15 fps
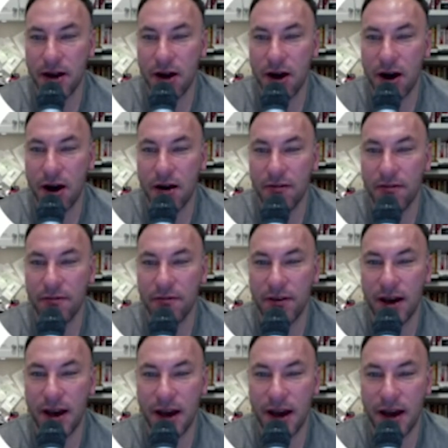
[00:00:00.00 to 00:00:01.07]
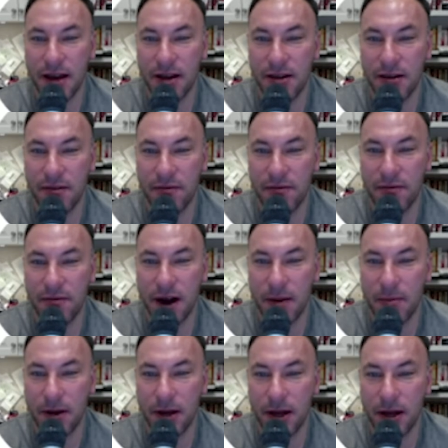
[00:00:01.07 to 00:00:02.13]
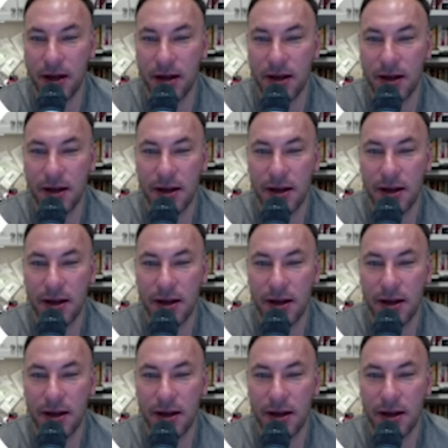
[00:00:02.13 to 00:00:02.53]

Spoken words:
cough and vomiting.